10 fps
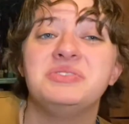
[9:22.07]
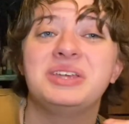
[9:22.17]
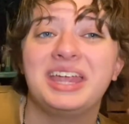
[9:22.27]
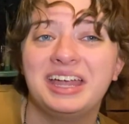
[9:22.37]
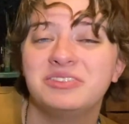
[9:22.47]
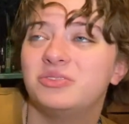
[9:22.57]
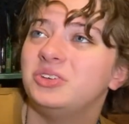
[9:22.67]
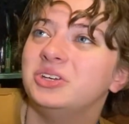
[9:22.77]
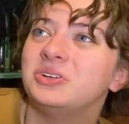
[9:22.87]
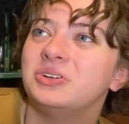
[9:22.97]
you can't
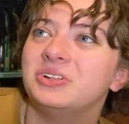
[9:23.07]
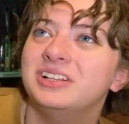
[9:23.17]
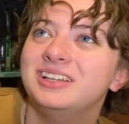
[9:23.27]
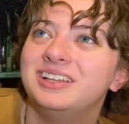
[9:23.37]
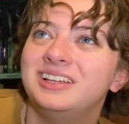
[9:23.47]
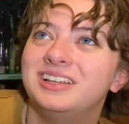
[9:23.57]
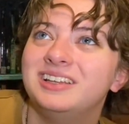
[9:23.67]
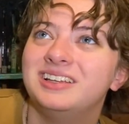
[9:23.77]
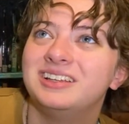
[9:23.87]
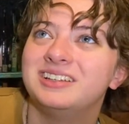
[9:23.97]
feel
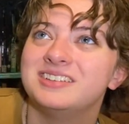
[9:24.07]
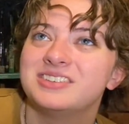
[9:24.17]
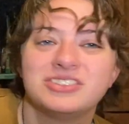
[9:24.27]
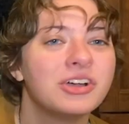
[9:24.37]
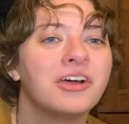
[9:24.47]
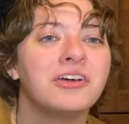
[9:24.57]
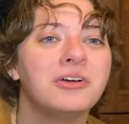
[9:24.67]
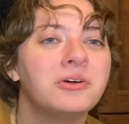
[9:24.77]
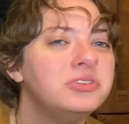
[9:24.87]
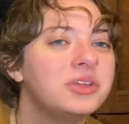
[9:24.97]

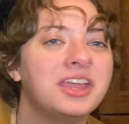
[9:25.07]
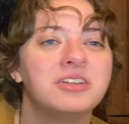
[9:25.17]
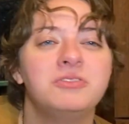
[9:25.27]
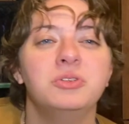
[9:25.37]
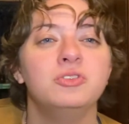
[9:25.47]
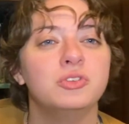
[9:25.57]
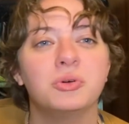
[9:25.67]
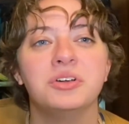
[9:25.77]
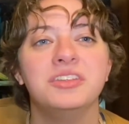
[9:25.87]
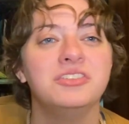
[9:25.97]
sorrow and you can't feel
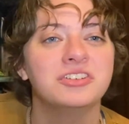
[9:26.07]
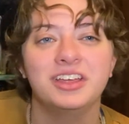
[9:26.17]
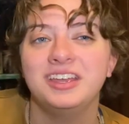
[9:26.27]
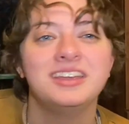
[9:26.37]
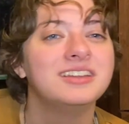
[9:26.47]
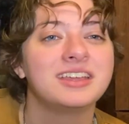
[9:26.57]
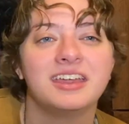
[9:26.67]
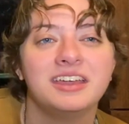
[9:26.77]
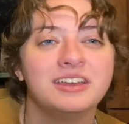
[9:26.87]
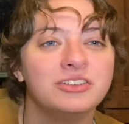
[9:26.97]
joy, then you're like in a
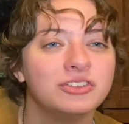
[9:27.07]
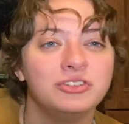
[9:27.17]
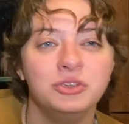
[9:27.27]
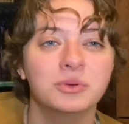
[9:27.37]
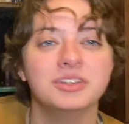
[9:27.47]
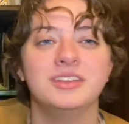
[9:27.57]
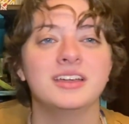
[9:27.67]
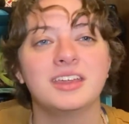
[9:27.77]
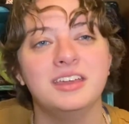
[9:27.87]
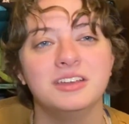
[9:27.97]
cage, and you are in
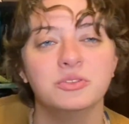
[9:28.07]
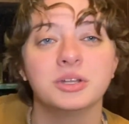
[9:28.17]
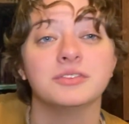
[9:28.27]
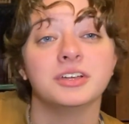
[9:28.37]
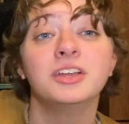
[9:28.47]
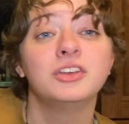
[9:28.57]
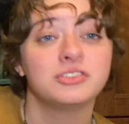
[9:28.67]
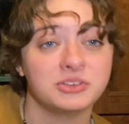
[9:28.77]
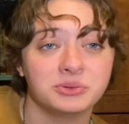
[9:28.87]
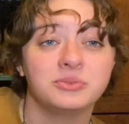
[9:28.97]
that cage, whatever.
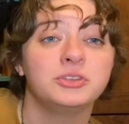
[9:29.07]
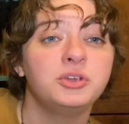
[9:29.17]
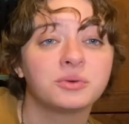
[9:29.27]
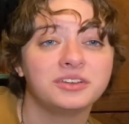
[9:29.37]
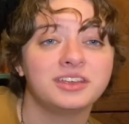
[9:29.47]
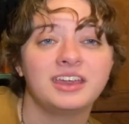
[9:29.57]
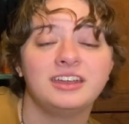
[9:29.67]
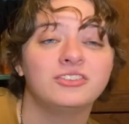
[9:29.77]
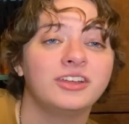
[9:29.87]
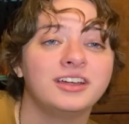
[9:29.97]
So the "you are in the
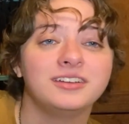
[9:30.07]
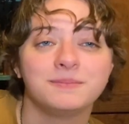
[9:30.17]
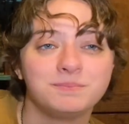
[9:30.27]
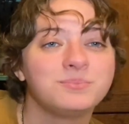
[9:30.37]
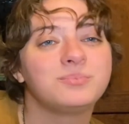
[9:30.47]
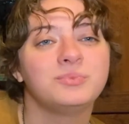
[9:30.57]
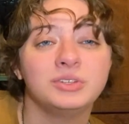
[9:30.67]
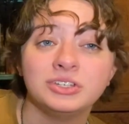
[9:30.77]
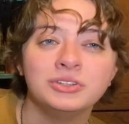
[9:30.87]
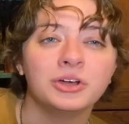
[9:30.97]
cage" line,
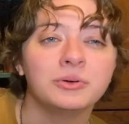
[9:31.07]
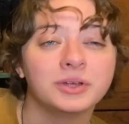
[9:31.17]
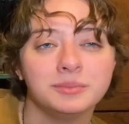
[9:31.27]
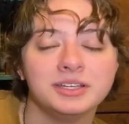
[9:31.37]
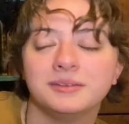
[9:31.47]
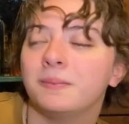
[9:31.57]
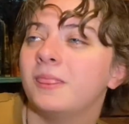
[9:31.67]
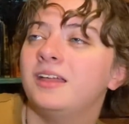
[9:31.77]
you know what I mean.